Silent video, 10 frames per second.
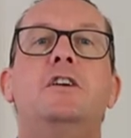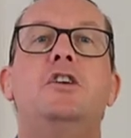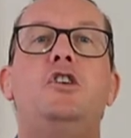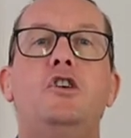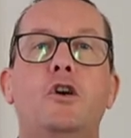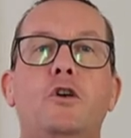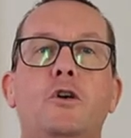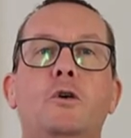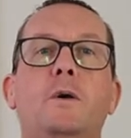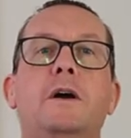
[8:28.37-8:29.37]

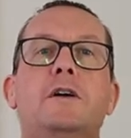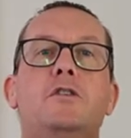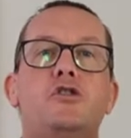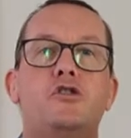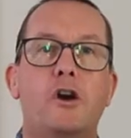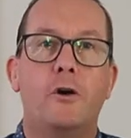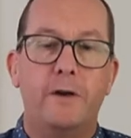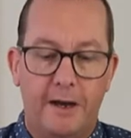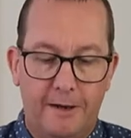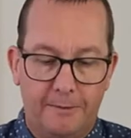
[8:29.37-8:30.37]
you,
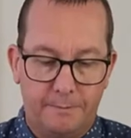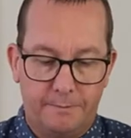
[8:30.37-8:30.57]
Jonah.